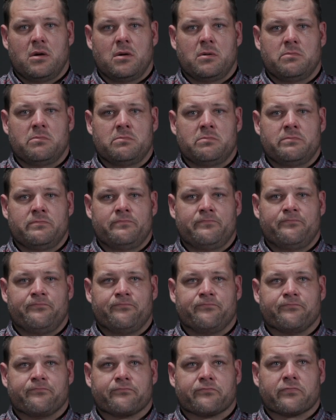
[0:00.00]

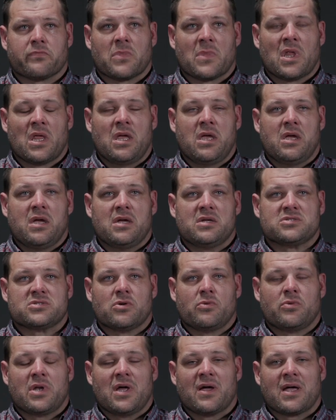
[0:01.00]
And
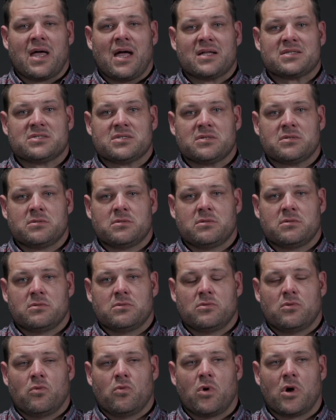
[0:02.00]
so when I got to
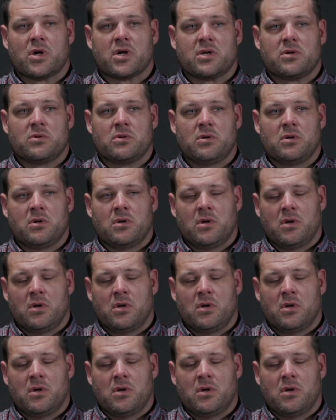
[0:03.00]
working